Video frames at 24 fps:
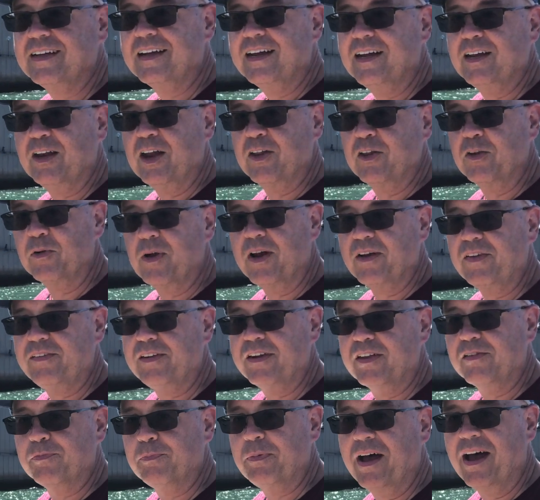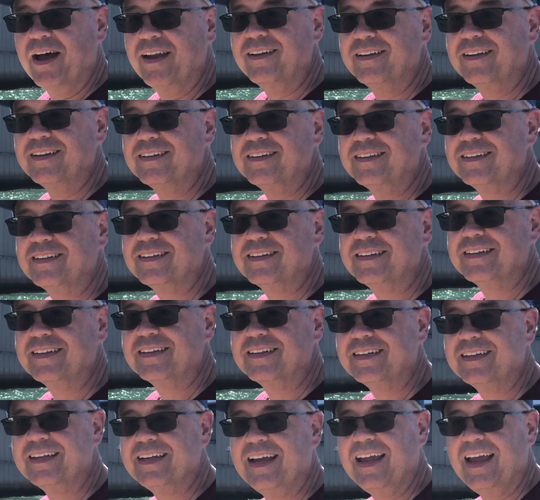Another resting spot.
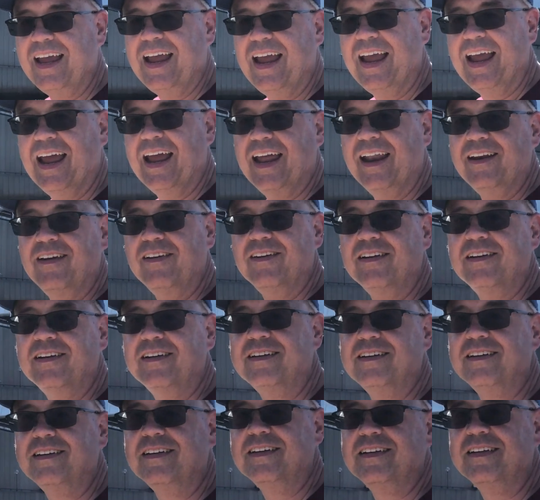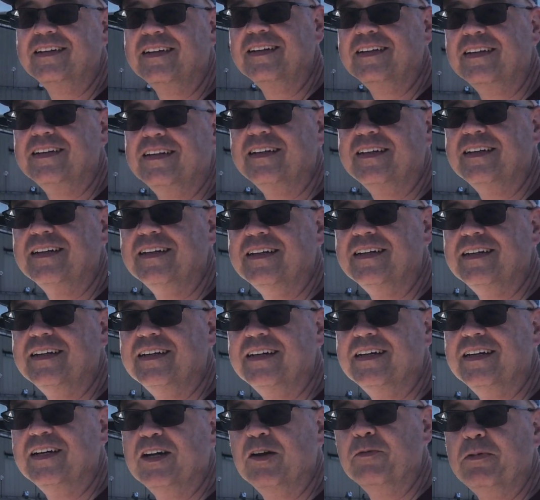And
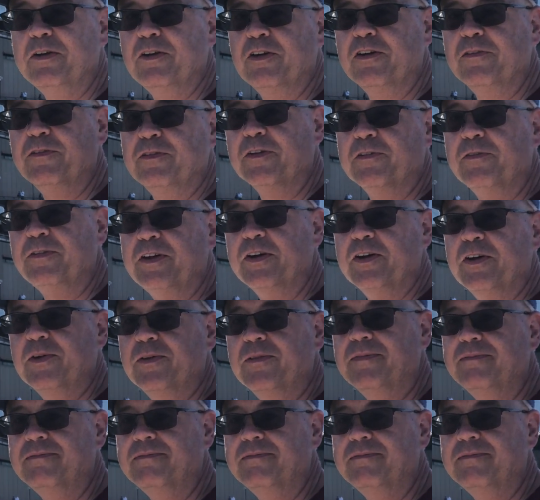a beautiful view.